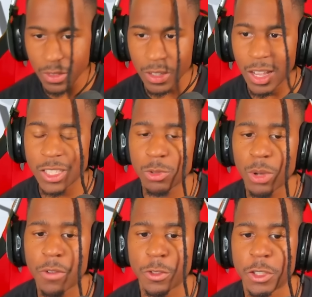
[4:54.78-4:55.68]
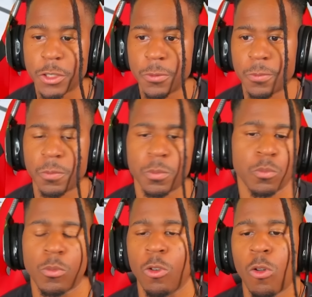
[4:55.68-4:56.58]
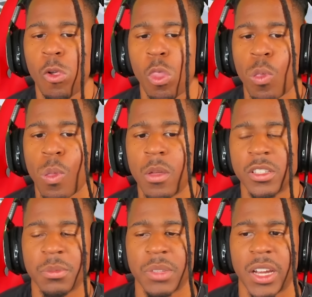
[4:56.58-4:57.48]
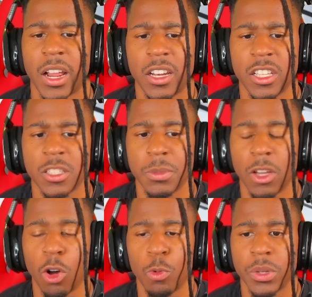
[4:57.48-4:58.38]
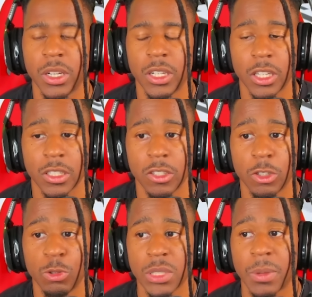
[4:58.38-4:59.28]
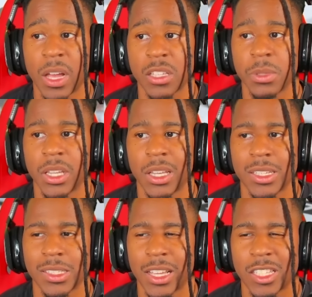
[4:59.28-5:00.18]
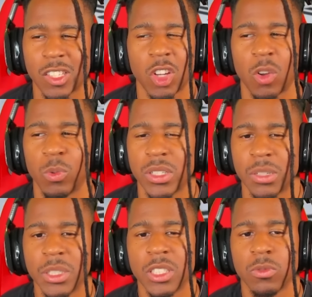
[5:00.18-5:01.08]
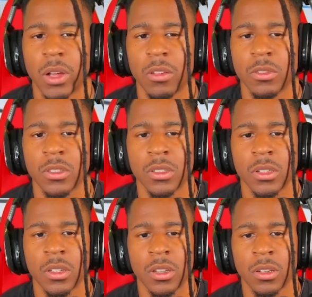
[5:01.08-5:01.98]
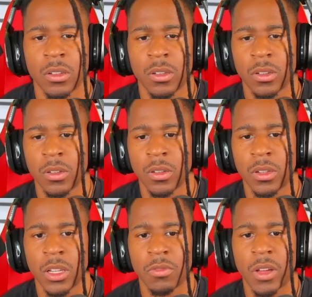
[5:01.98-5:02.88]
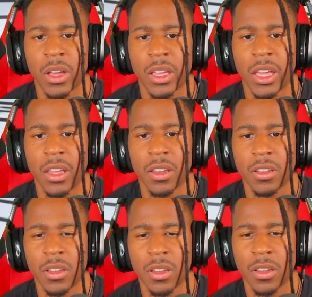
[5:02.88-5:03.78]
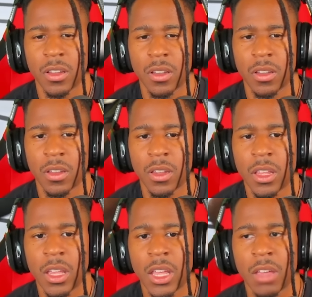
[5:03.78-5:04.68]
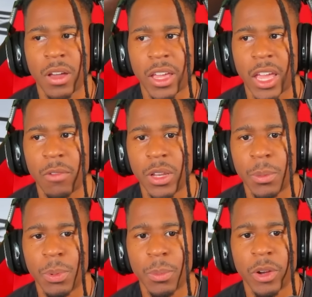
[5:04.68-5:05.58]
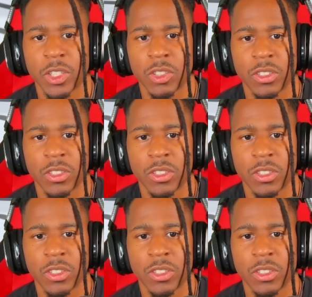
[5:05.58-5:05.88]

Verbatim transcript: That's this round for sure. Something that I need to be open and looking to do is possibly kick his legs to try to win some of these rounds. If I can't, if I can't really put pressure on his